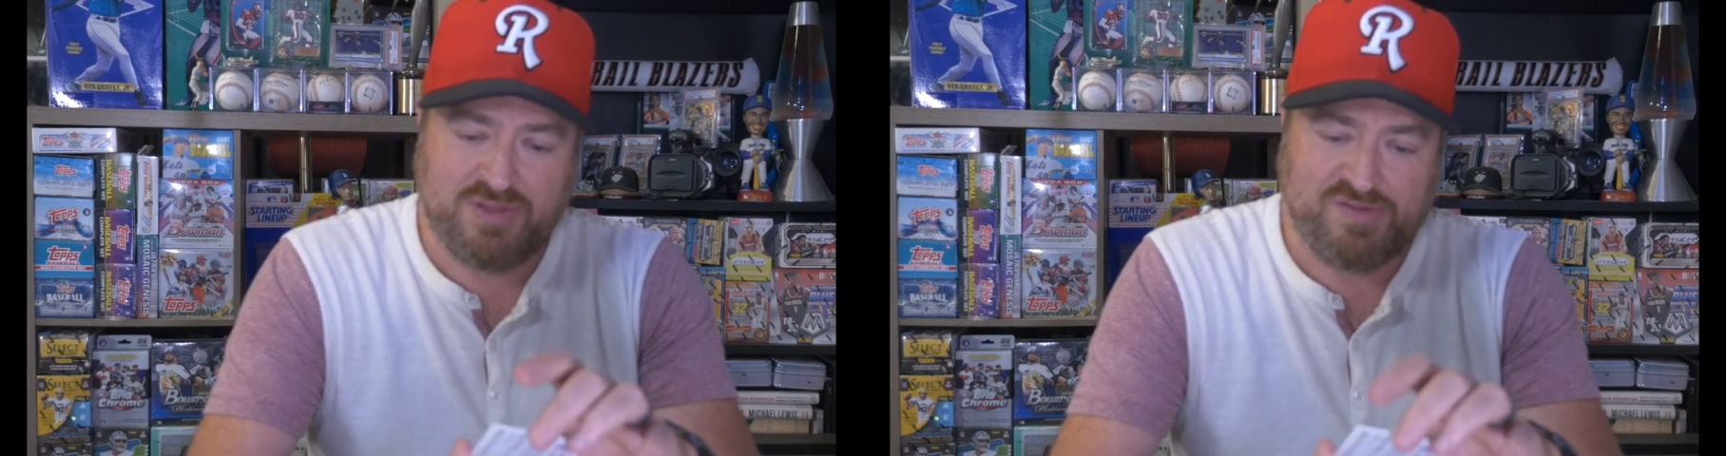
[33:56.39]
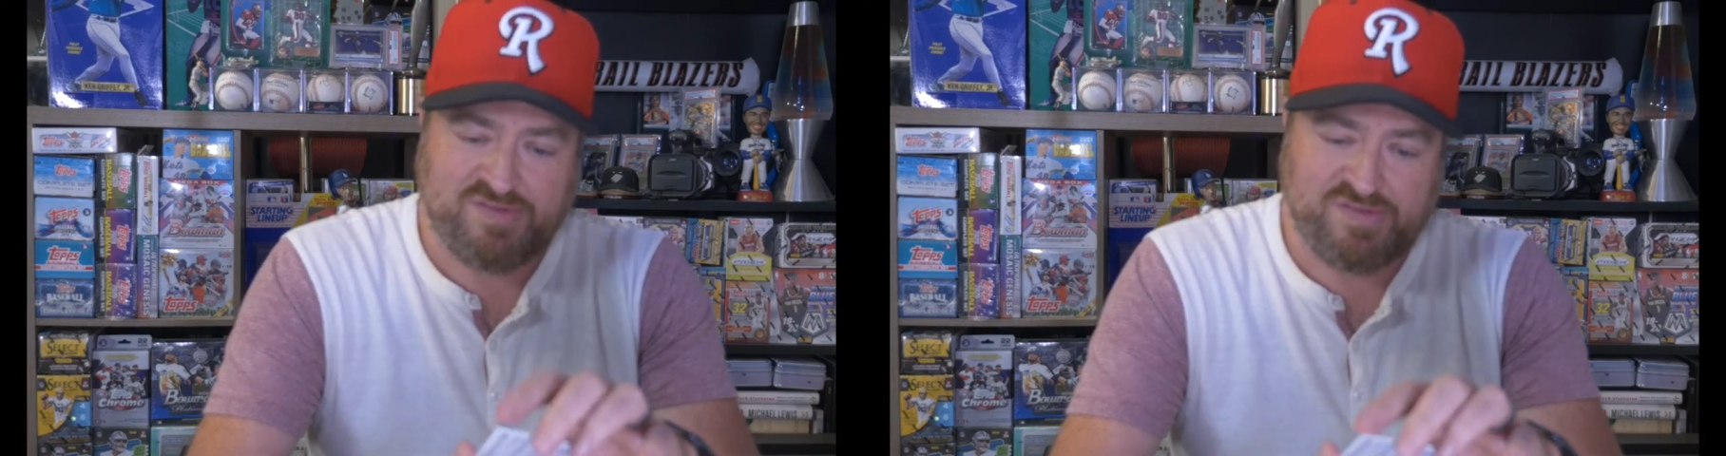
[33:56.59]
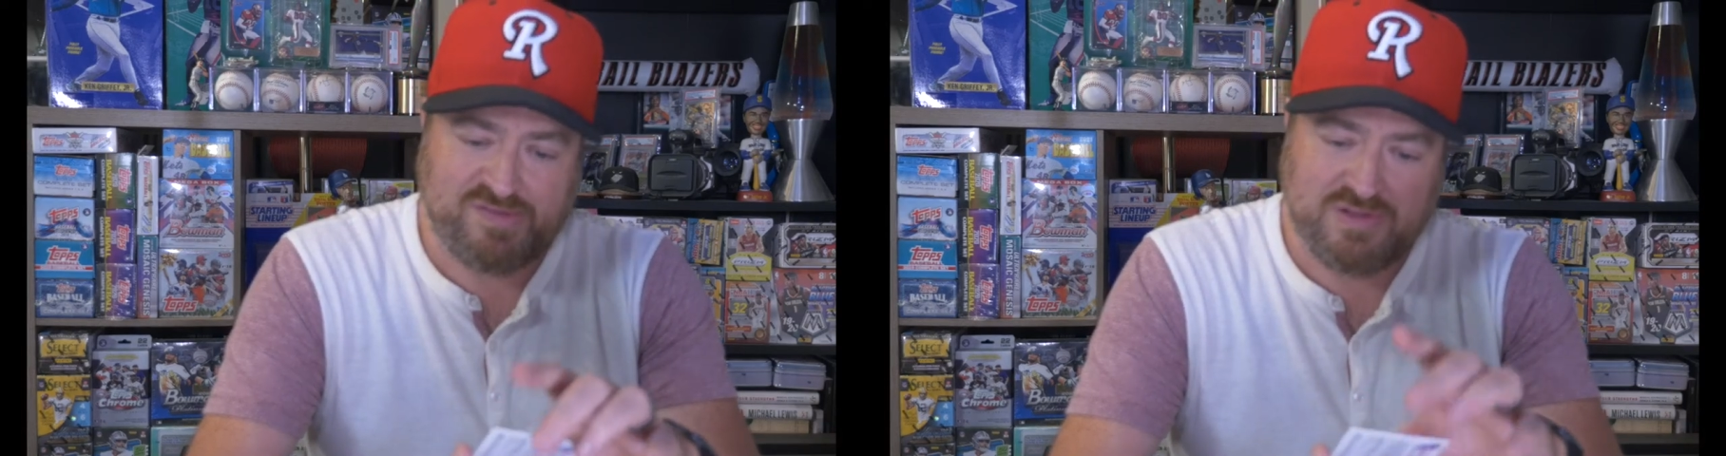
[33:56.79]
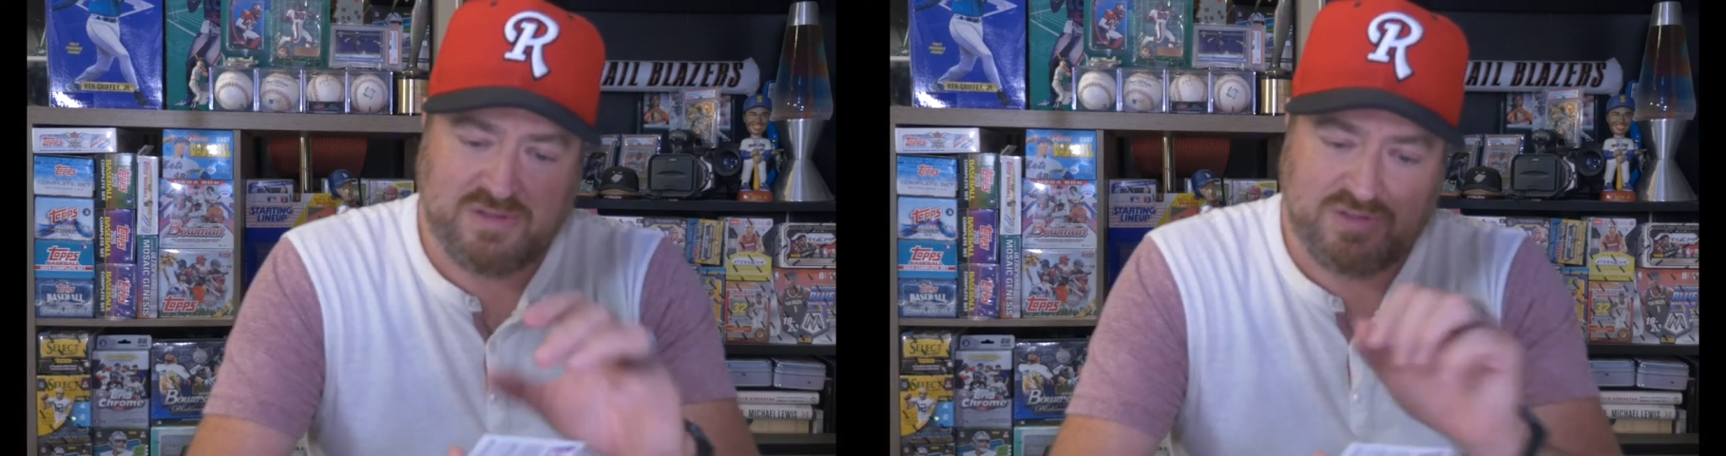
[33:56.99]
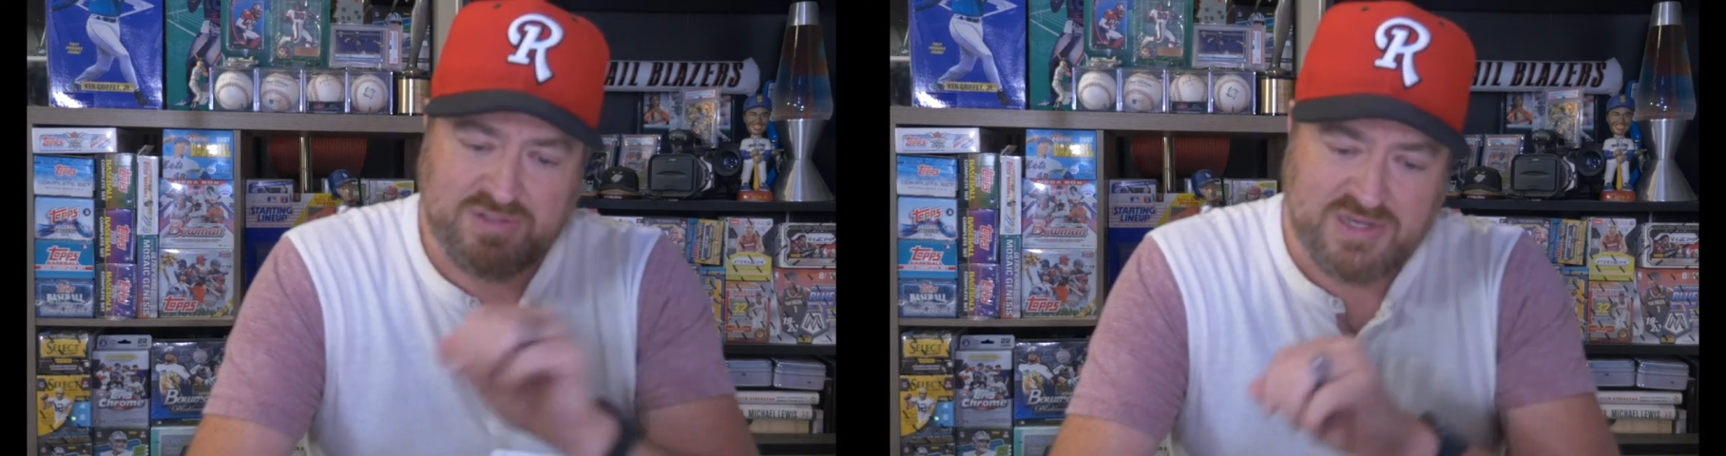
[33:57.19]
this
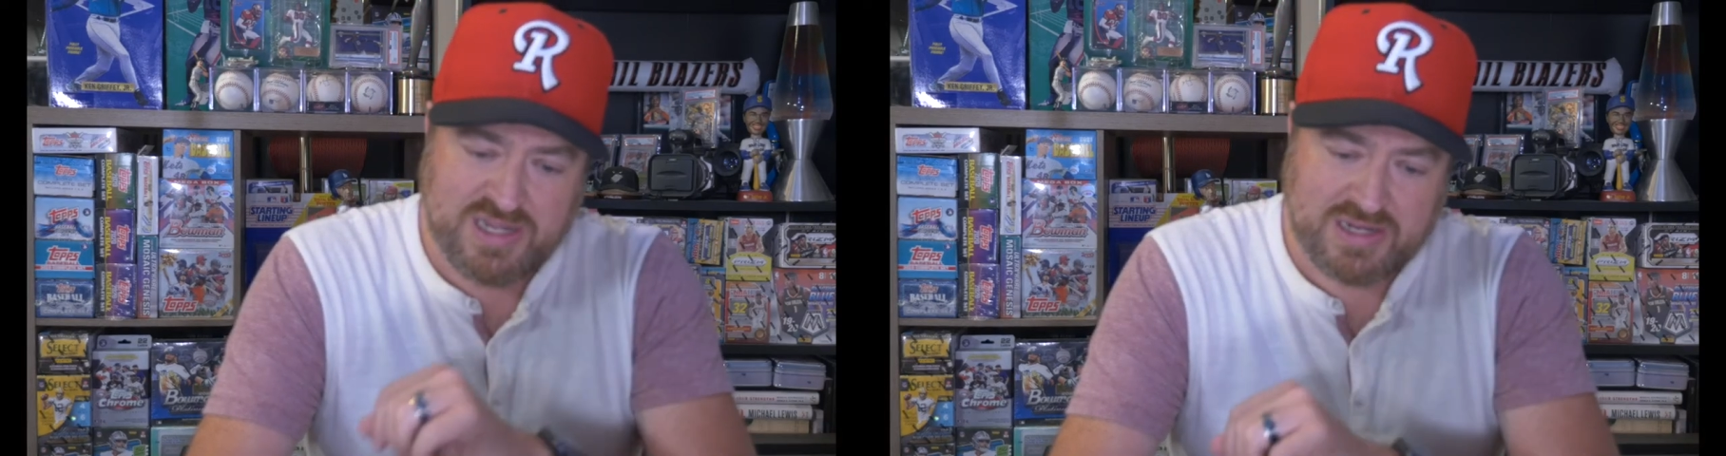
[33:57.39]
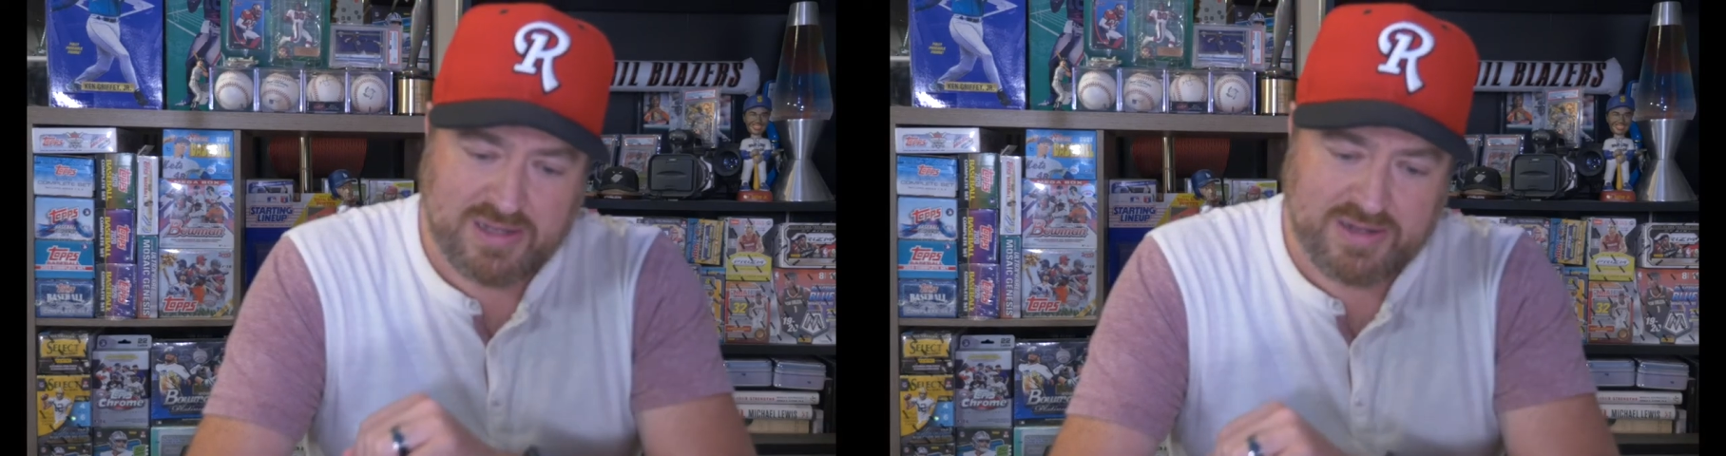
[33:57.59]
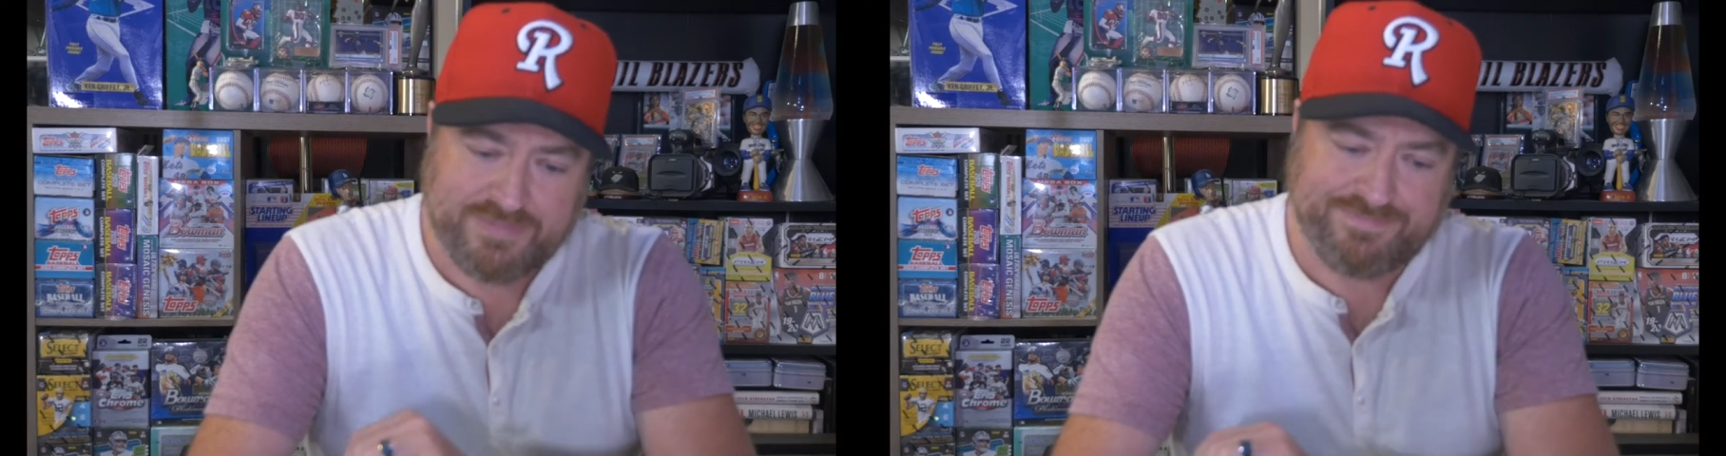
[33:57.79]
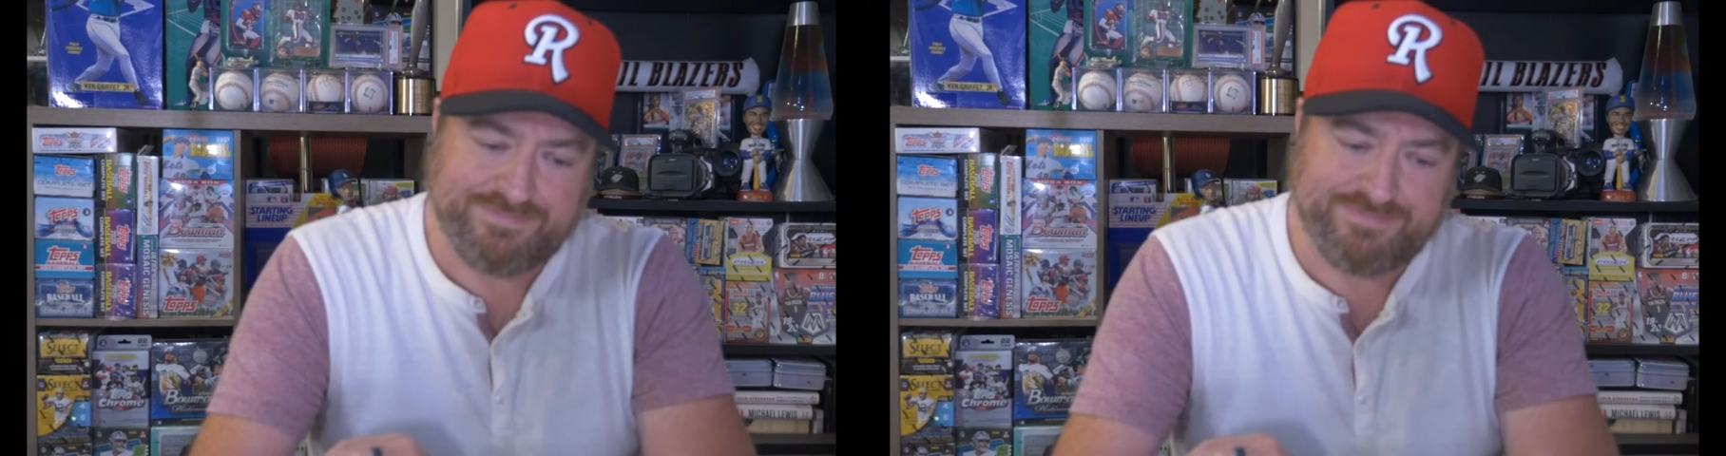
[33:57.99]
little nick on it.